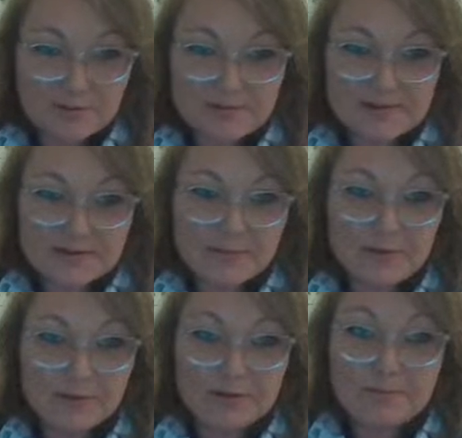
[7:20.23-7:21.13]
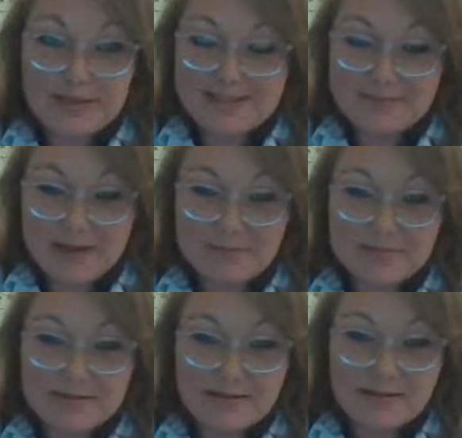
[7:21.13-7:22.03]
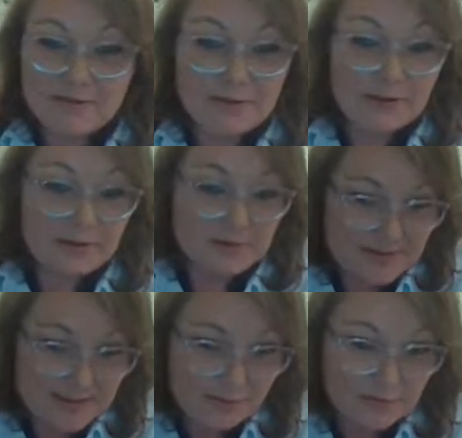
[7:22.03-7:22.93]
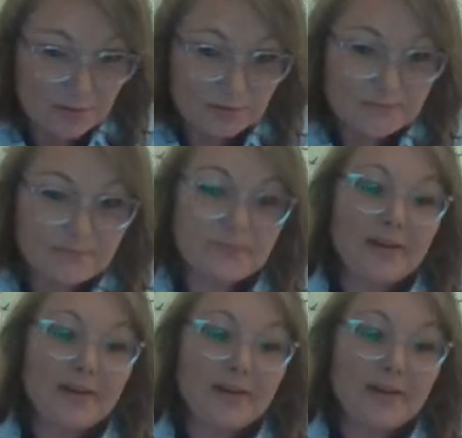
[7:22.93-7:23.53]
Jupiter, and the Moon are better mapped than our very own seafloor.